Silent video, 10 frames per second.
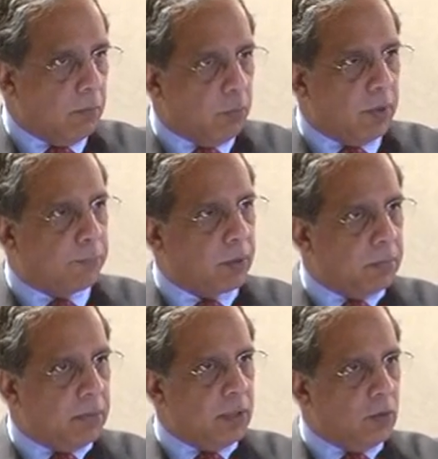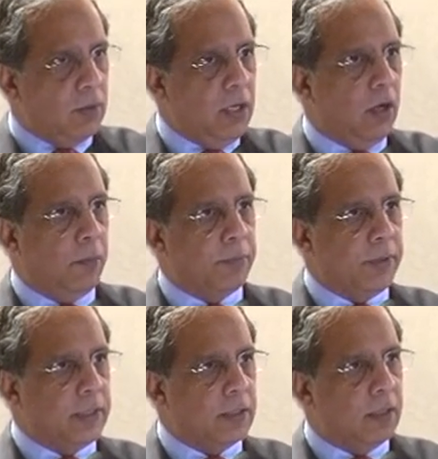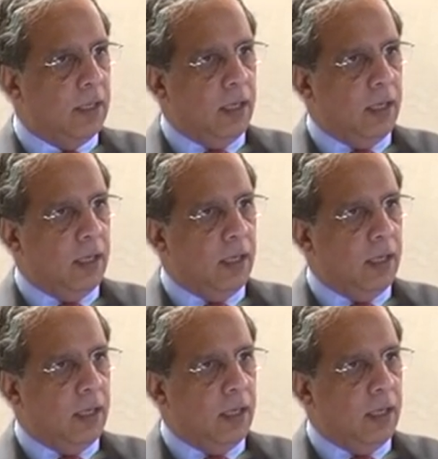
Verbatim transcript: we are probably the only operator